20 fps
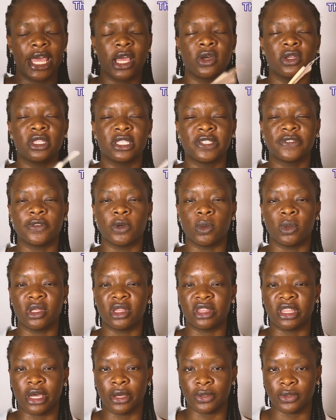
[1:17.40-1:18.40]
I got this for
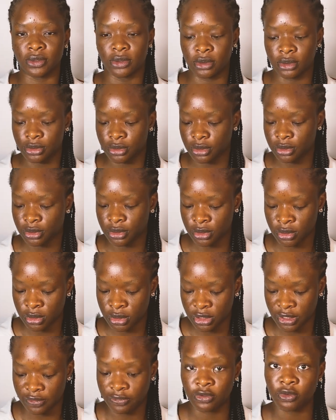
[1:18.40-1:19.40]

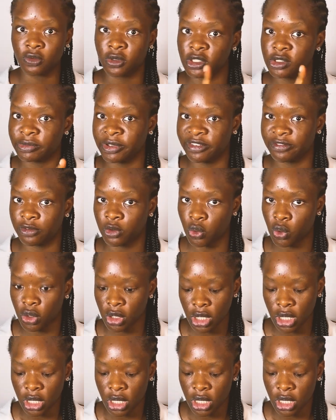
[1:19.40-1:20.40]
1,000. If you watch my
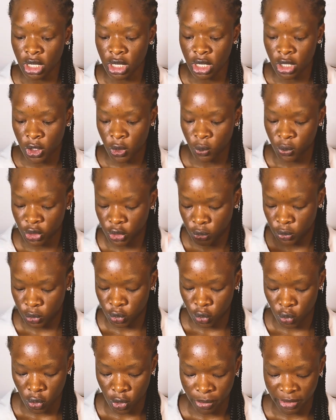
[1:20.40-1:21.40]
vlog, which
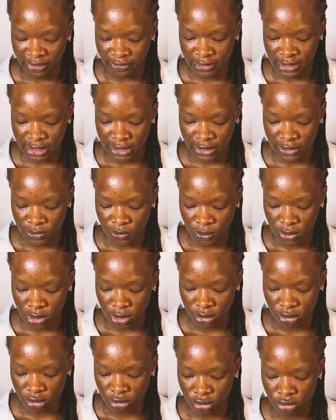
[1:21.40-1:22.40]
would go up after this
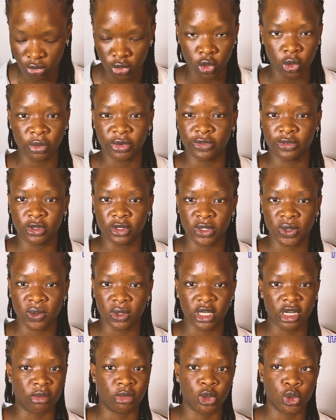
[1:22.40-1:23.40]
one or before this
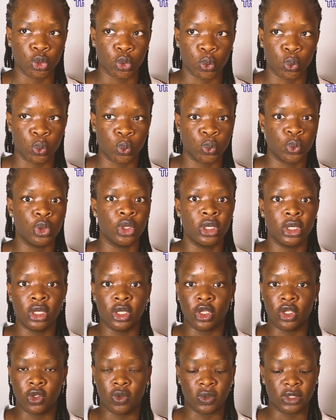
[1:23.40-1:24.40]
one, I'm not sure,
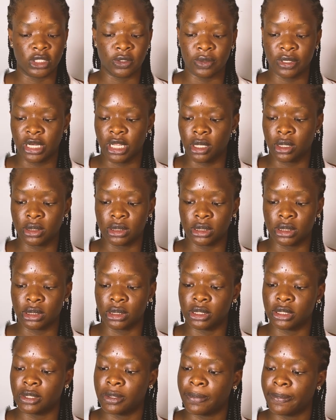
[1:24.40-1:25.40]
you'll see when I got
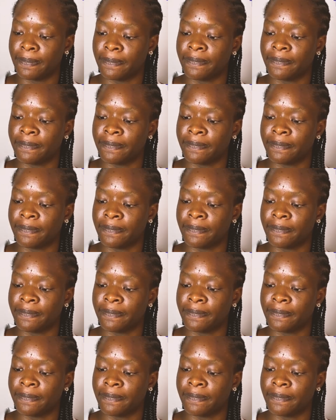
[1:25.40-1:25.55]
it.